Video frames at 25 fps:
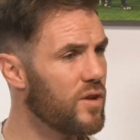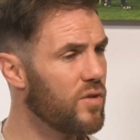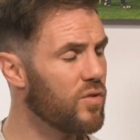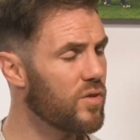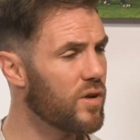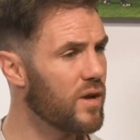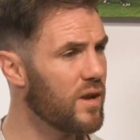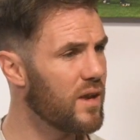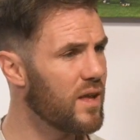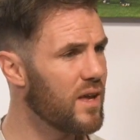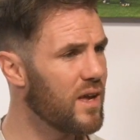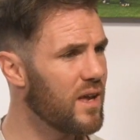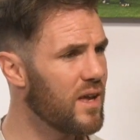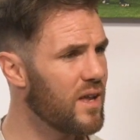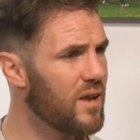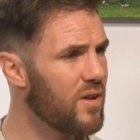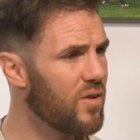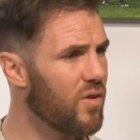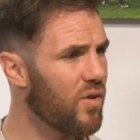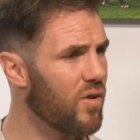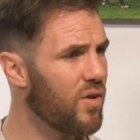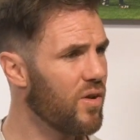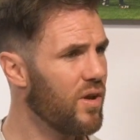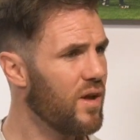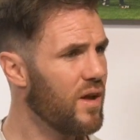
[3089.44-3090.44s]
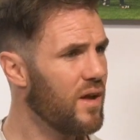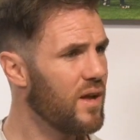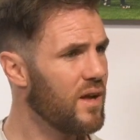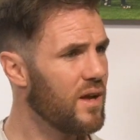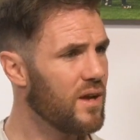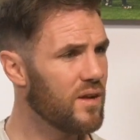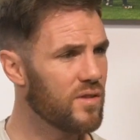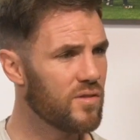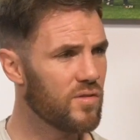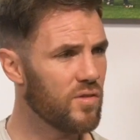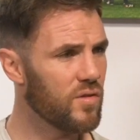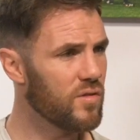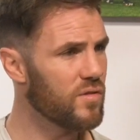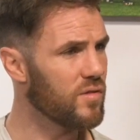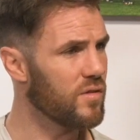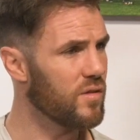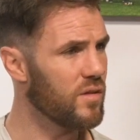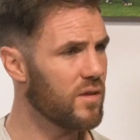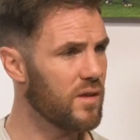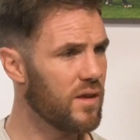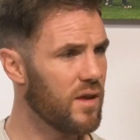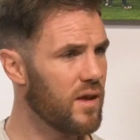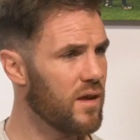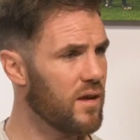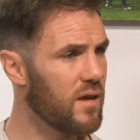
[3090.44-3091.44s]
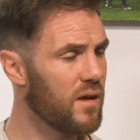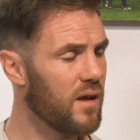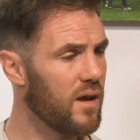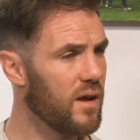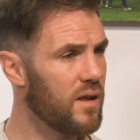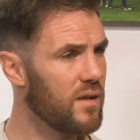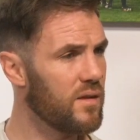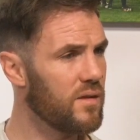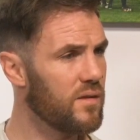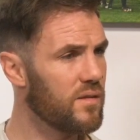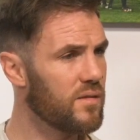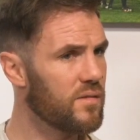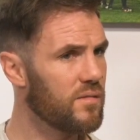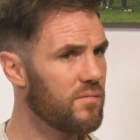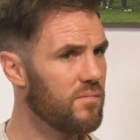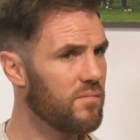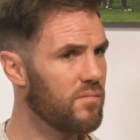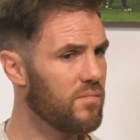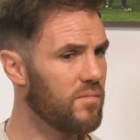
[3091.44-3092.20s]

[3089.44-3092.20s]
yeah, looking in. It doesn't work or, anymore, man. It yeah. doesn't, yeah. And